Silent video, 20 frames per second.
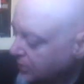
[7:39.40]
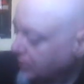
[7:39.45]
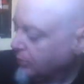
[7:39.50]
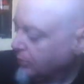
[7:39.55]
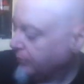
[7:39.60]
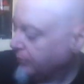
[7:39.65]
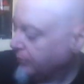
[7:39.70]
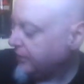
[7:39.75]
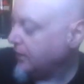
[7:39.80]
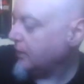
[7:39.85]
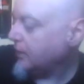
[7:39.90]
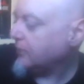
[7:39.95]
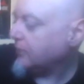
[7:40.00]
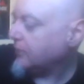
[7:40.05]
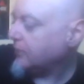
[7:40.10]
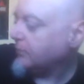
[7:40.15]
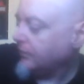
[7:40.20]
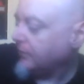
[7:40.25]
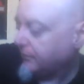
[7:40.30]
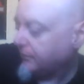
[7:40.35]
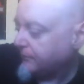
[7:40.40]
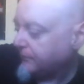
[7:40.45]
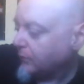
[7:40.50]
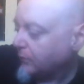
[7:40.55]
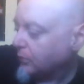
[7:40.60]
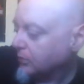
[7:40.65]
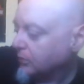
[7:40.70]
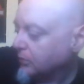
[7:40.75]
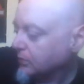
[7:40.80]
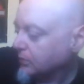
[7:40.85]
We'll see you next month
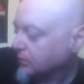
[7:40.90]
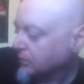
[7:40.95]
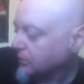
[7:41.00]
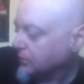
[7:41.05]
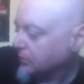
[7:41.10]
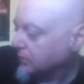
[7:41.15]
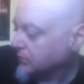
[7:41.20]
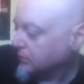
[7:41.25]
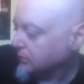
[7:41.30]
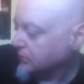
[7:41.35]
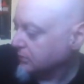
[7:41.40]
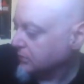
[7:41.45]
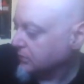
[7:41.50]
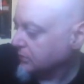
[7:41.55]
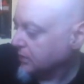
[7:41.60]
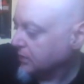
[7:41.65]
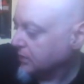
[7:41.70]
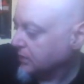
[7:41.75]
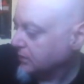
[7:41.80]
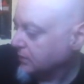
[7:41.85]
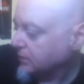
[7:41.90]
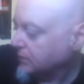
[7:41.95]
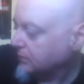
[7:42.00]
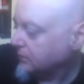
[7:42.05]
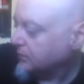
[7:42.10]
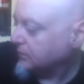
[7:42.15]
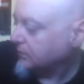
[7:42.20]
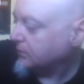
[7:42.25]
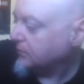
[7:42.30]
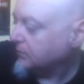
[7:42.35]
for.
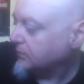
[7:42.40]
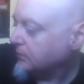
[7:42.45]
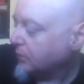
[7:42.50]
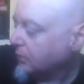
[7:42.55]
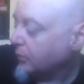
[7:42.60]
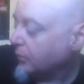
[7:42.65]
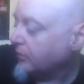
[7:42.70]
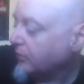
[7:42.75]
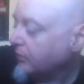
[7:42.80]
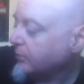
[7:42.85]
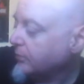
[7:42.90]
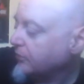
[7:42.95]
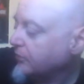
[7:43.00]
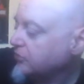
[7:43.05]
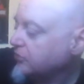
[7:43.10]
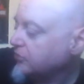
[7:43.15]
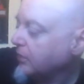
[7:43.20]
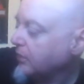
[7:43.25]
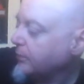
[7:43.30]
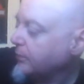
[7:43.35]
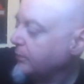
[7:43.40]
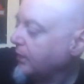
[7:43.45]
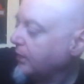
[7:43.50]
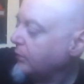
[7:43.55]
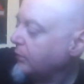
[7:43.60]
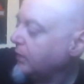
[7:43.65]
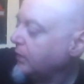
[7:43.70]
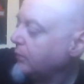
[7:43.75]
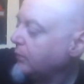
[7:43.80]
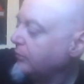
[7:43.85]
Oh, and this month's charity, by the
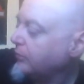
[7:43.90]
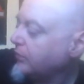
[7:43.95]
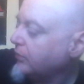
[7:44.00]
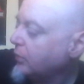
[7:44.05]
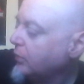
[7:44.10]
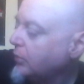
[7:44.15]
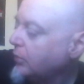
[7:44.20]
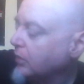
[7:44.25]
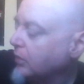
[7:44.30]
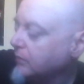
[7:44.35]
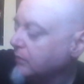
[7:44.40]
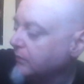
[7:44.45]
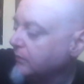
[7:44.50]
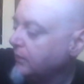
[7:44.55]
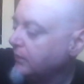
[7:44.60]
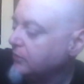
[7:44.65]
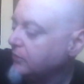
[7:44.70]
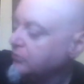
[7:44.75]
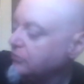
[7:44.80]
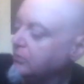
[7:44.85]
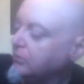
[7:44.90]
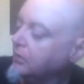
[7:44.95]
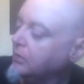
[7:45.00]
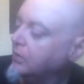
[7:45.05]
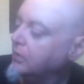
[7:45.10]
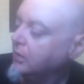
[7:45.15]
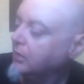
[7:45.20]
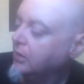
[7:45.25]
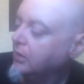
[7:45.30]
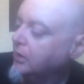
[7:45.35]
way, was the Owen Hart Foundation,
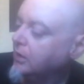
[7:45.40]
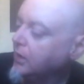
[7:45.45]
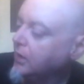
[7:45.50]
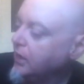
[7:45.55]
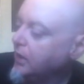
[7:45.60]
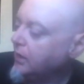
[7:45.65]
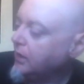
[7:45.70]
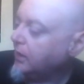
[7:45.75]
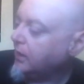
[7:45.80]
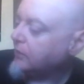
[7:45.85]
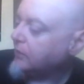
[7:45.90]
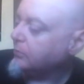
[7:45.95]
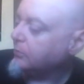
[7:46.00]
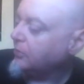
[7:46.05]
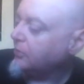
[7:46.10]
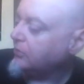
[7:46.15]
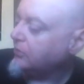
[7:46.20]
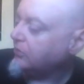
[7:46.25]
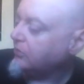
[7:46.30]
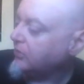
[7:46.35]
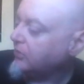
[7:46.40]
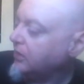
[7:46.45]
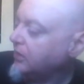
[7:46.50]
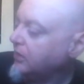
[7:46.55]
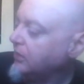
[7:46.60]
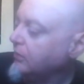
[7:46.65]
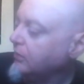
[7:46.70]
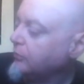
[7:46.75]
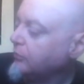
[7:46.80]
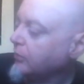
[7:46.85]
and next month
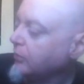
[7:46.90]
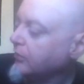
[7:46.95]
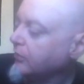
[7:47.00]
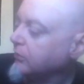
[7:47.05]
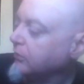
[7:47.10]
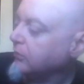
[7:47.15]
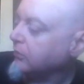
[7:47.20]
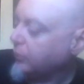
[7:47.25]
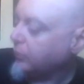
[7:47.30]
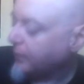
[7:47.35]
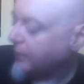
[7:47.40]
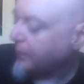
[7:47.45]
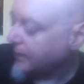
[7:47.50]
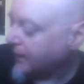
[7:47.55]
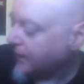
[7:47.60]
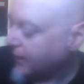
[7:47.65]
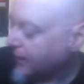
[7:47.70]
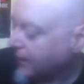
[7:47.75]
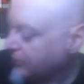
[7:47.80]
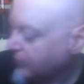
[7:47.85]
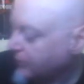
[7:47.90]
is Wrestlers with Podcasts.